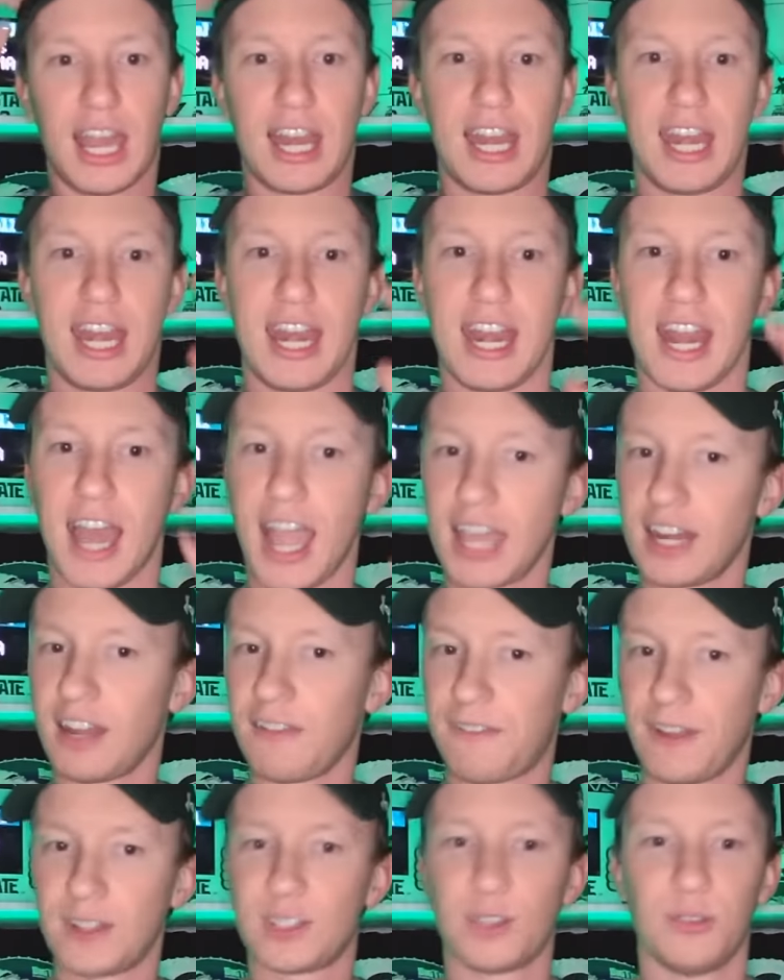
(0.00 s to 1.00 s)
Nine
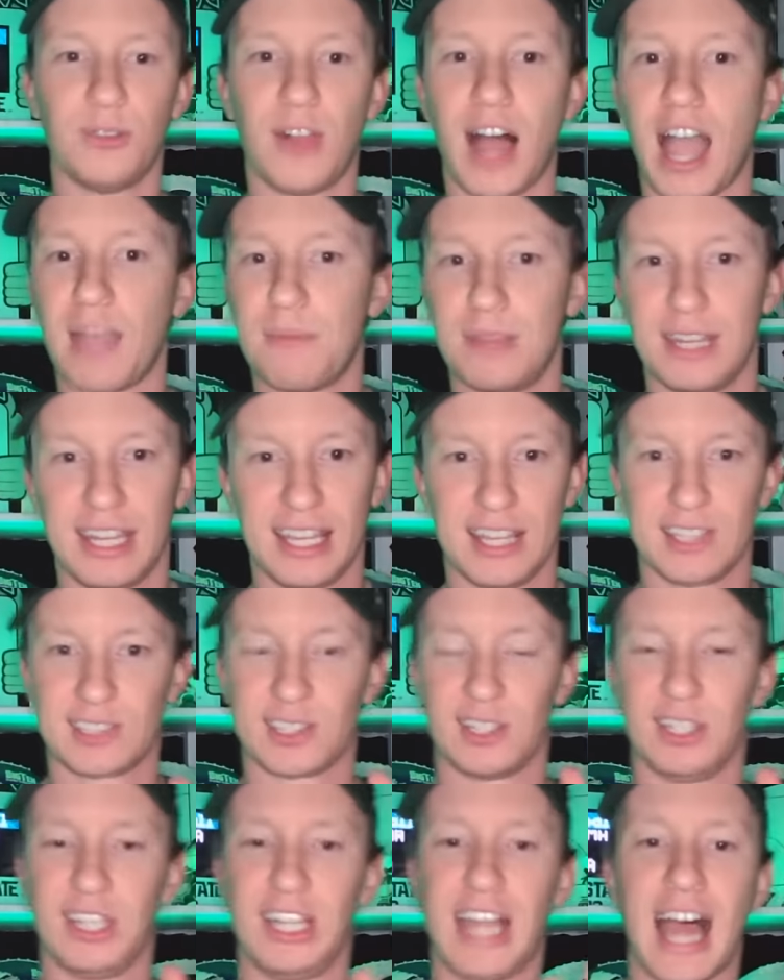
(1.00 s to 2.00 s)
offensive linemen is
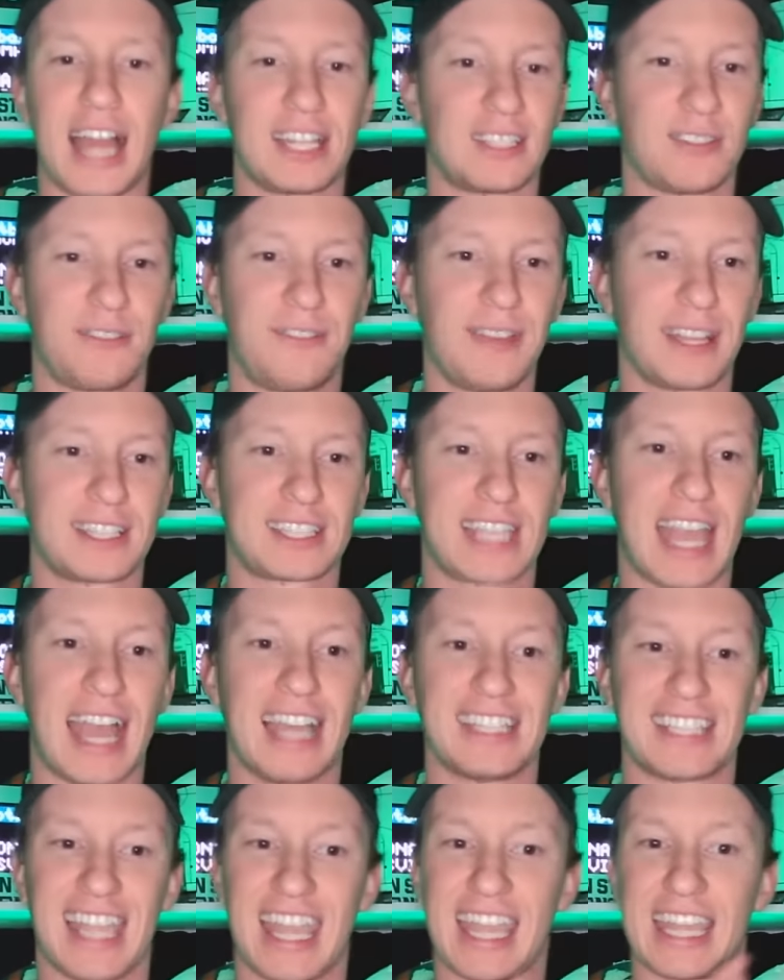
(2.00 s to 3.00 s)
a lot to fix,
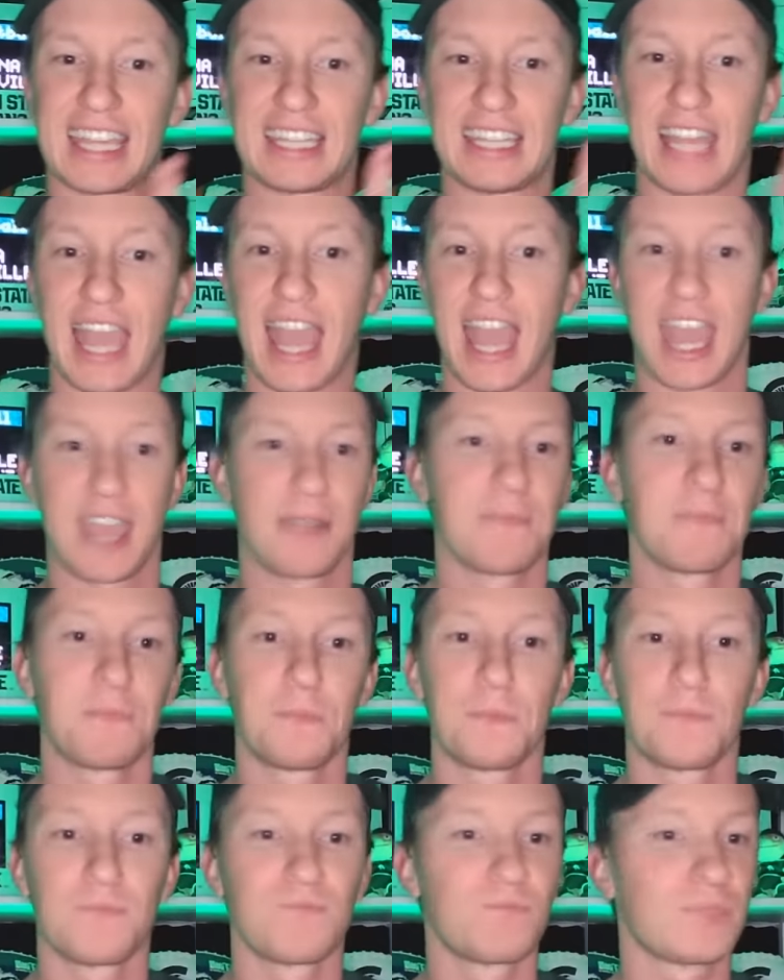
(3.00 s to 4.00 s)
guys. And hey,
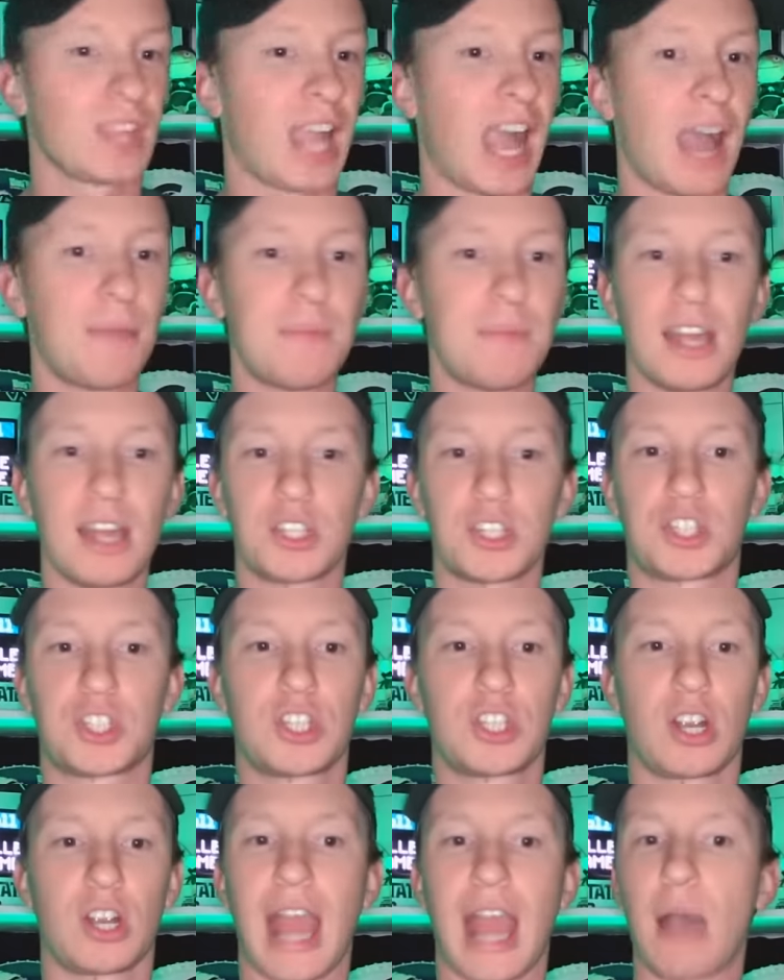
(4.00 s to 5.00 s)
I'm not
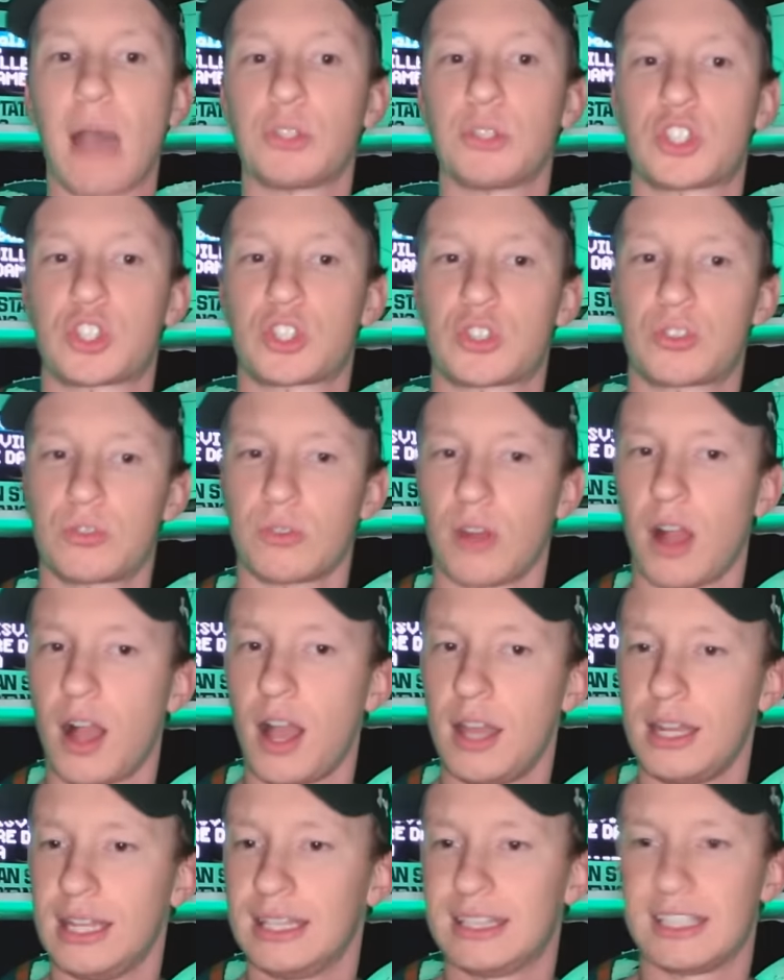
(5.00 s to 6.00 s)
sure how
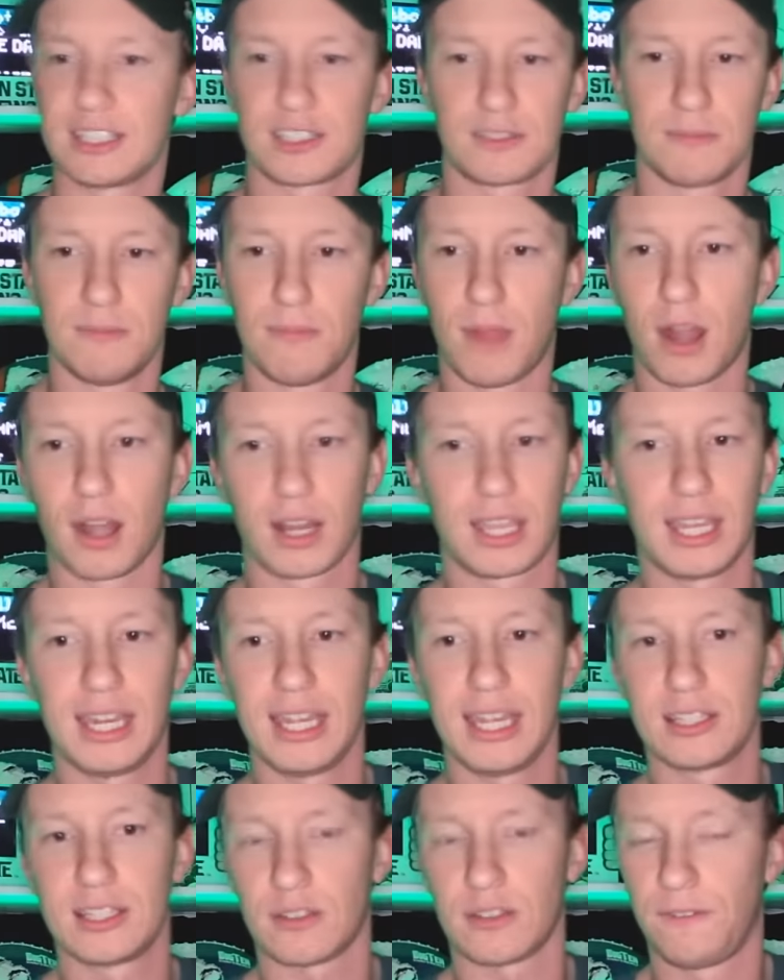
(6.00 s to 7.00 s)
strong this market
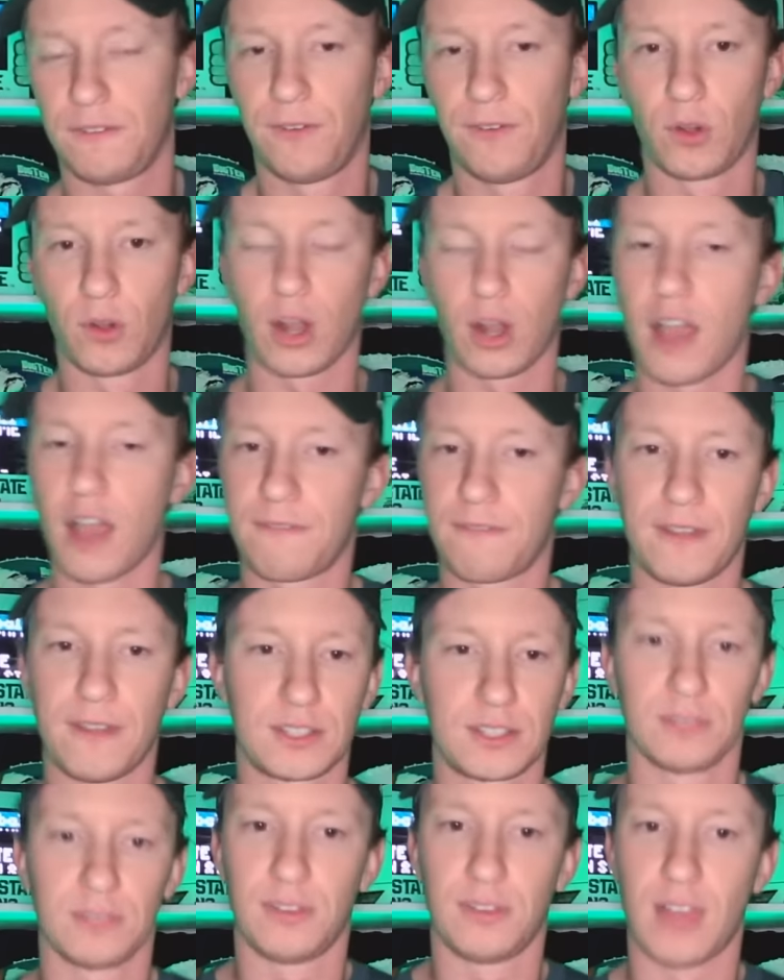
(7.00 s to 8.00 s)
is for
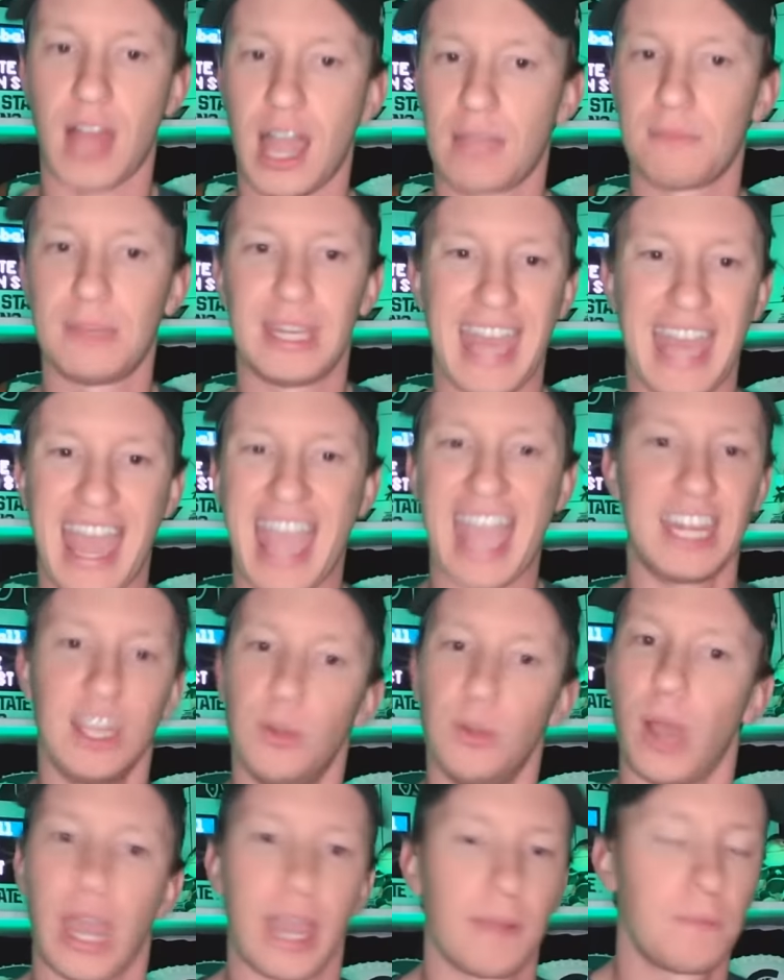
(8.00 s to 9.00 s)
offensive linemen
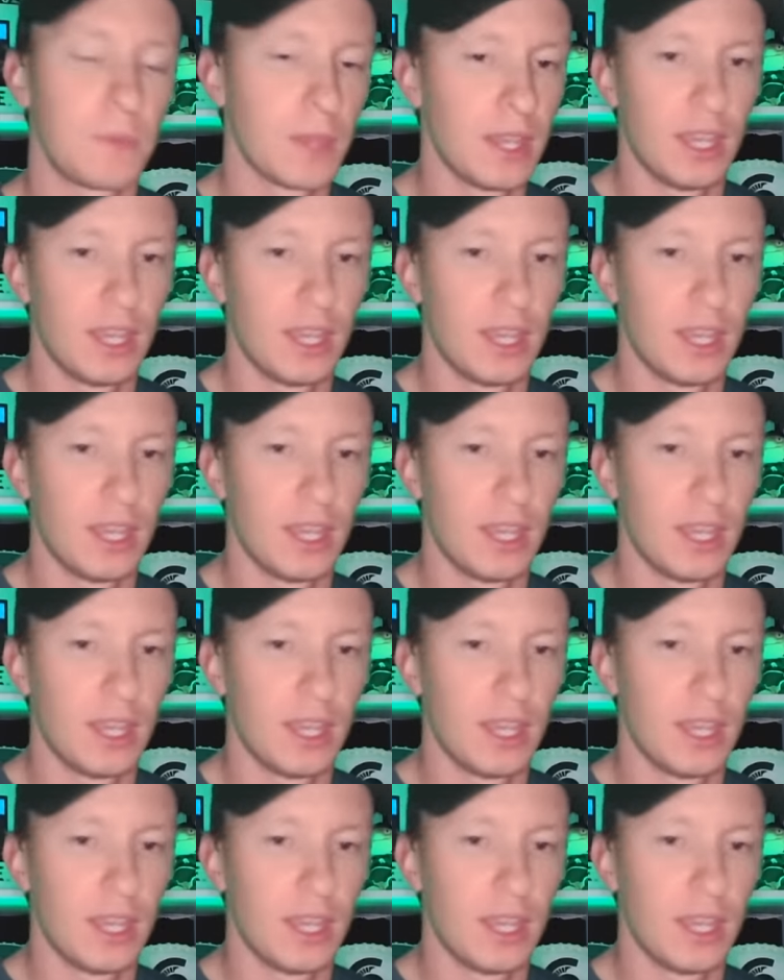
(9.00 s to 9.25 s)
anyway.